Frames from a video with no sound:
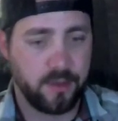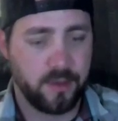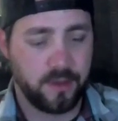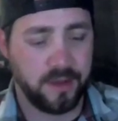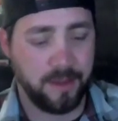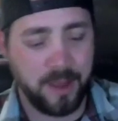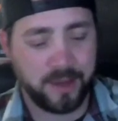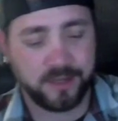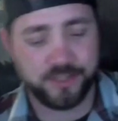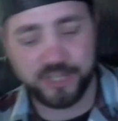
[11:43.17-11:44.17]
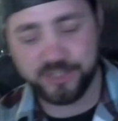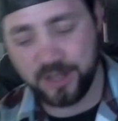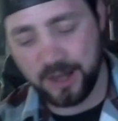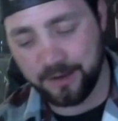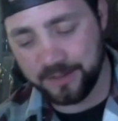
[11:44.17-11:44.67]
And I'm not going to change the
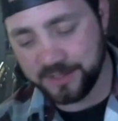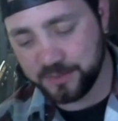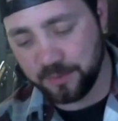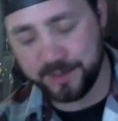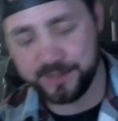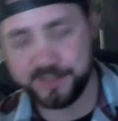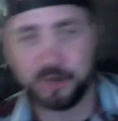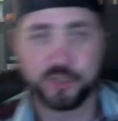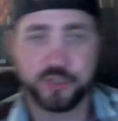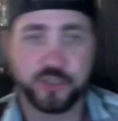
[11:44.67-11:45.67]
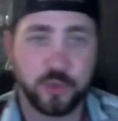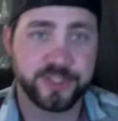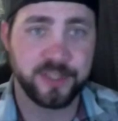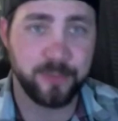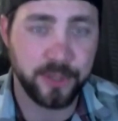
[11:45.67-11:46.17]
cotton on this one because they are so
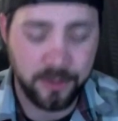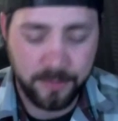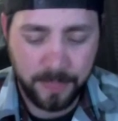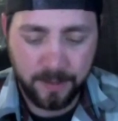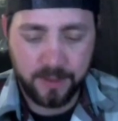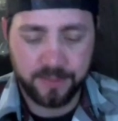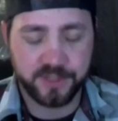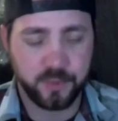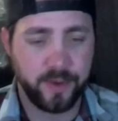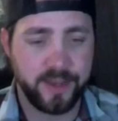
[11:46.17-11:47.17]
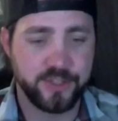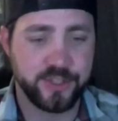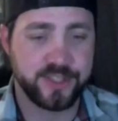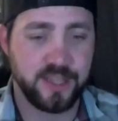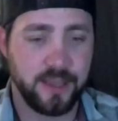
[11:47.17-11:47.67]
similar. This one is
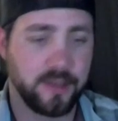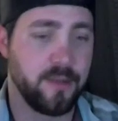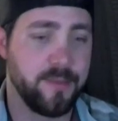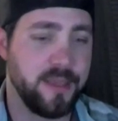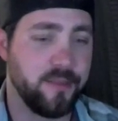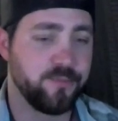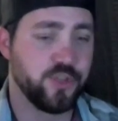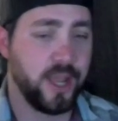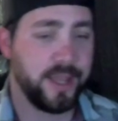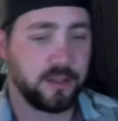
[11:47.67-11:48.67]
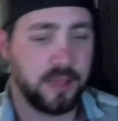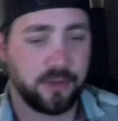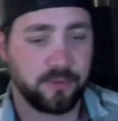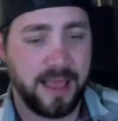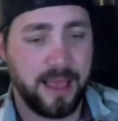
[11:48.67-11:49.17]
just going to be Giant
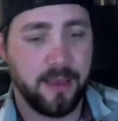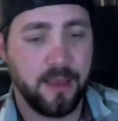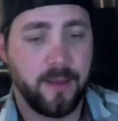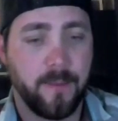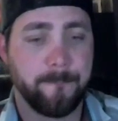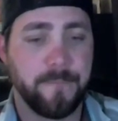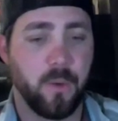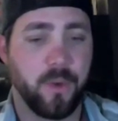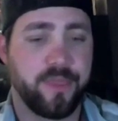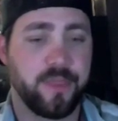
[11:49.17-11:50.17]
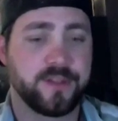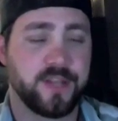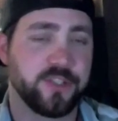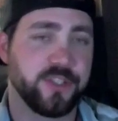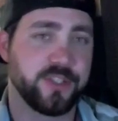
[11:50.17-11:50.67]
Cloud Rat, but with
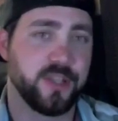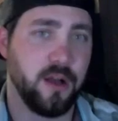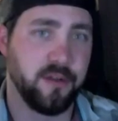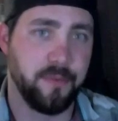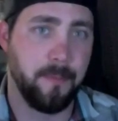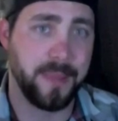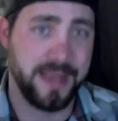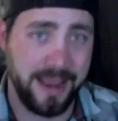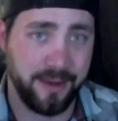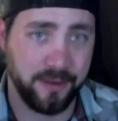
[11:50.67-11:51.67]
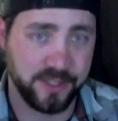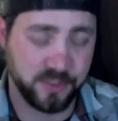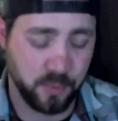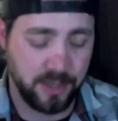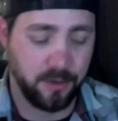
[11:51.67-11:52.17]
touches of banana
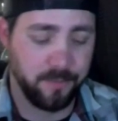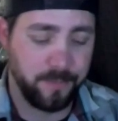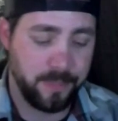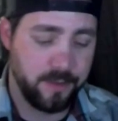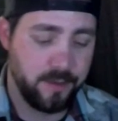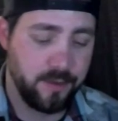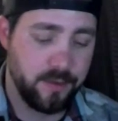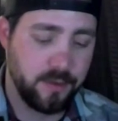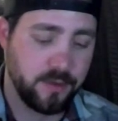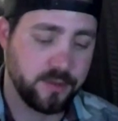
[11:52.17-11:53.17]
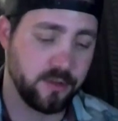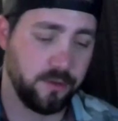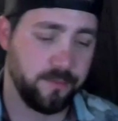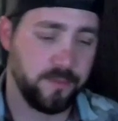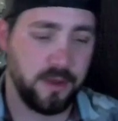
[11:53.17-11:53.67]
as well.
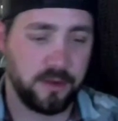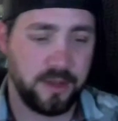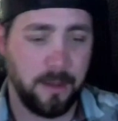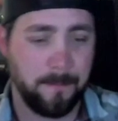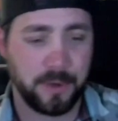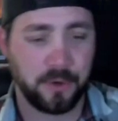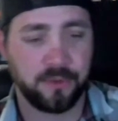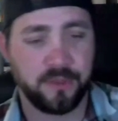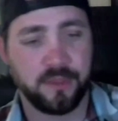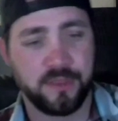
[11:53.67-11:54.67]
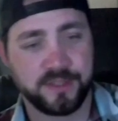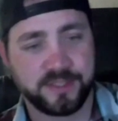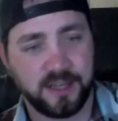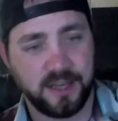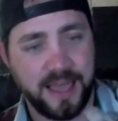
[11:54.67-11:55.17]
So I'll kind of burn
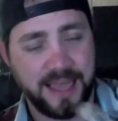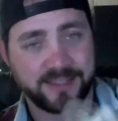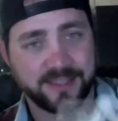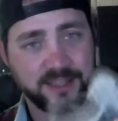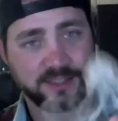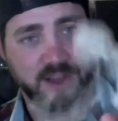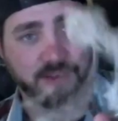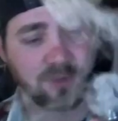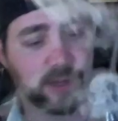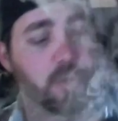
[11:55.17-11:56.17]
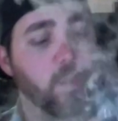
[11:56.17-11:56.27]
this excess off here.